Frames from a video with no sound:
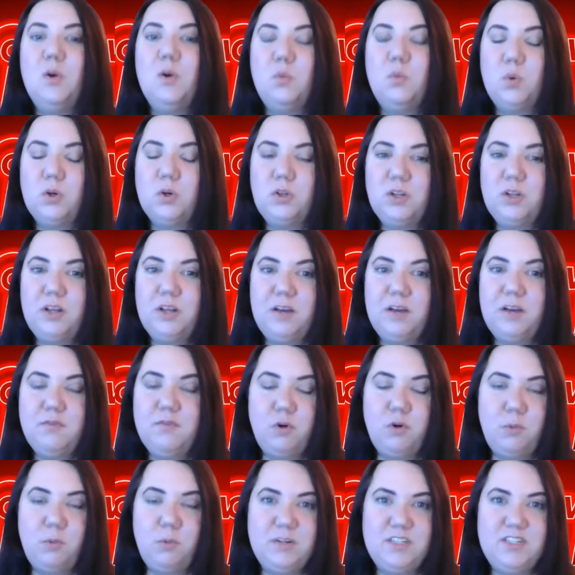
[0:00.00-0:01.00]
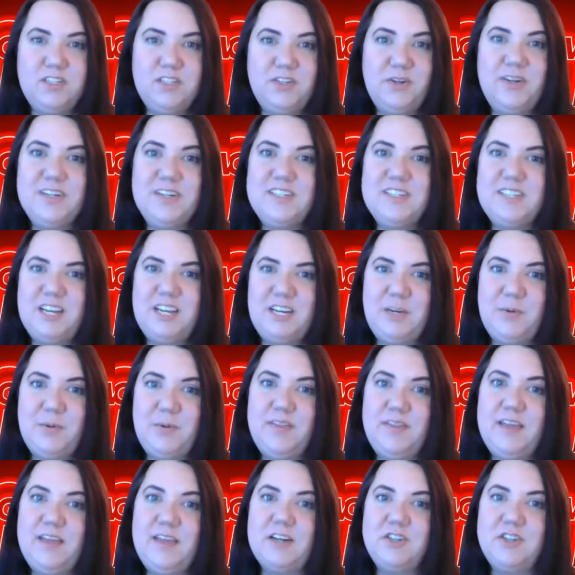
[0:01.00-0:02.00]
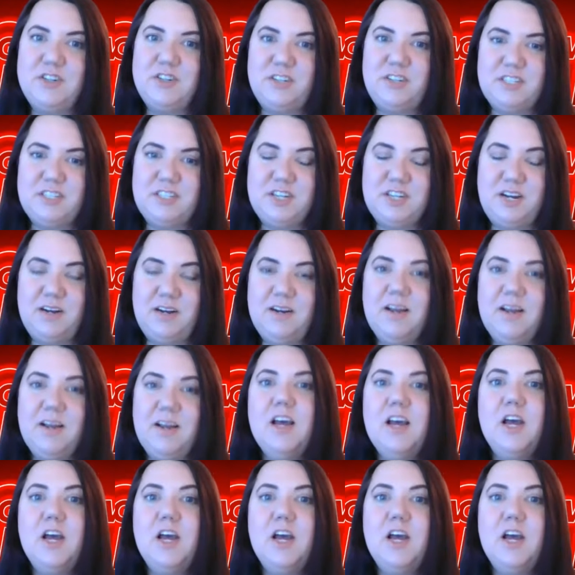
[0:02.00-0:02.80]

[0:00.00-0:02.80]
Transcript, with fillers: We're looking forward to continuing that tradition.